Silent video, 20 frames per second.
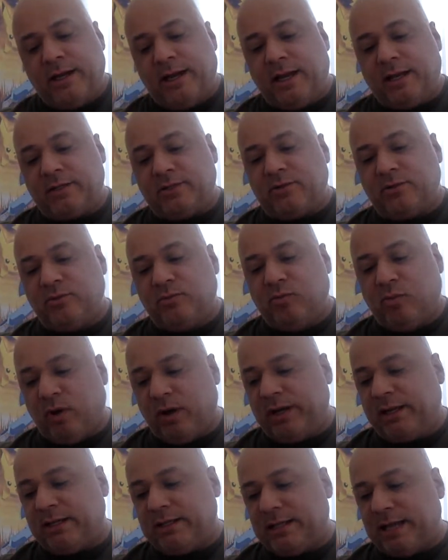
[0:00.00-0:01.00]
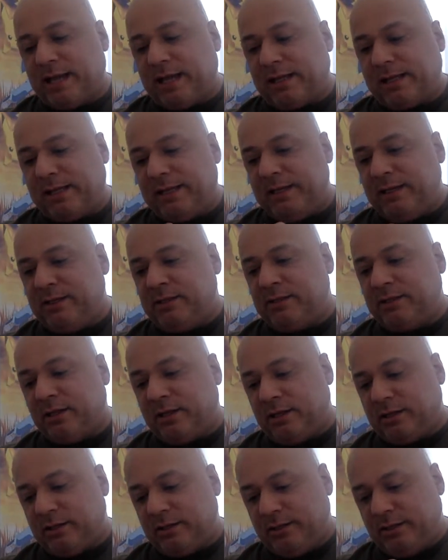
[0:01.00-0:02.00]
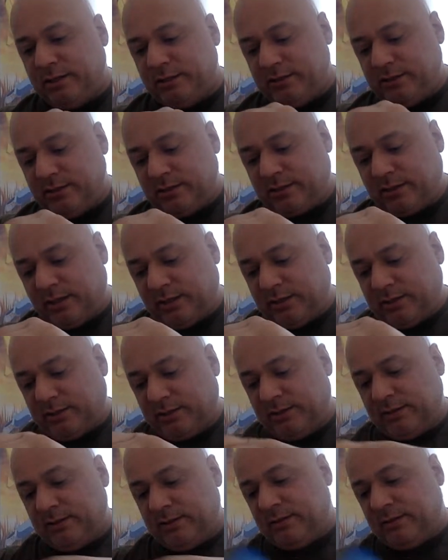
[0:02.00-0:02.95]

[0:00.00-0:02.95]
as to what exactly he's discussing.